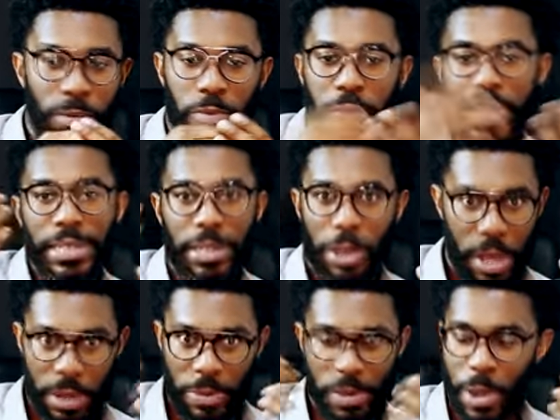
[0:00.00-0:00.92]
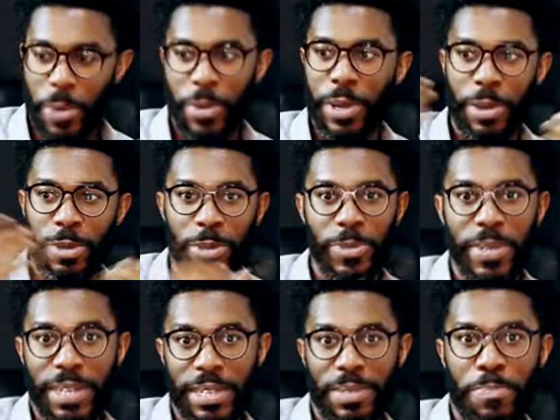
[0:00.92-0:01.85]
He's gone. No one knows who
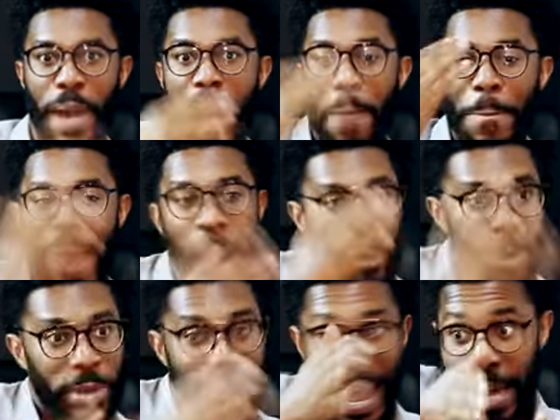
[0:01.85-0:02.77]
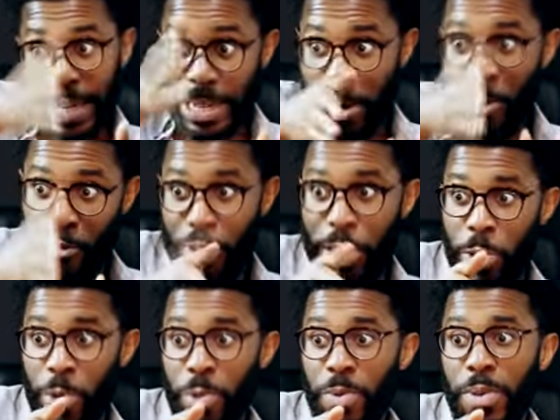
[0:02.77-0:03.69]
he is. But I battled at Deal
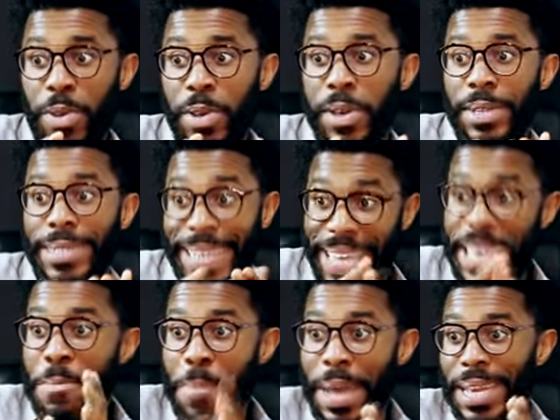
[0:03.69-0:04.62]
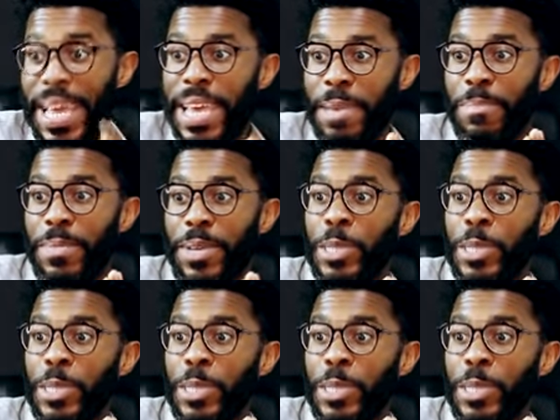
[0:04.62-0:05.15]
Real to keep my name.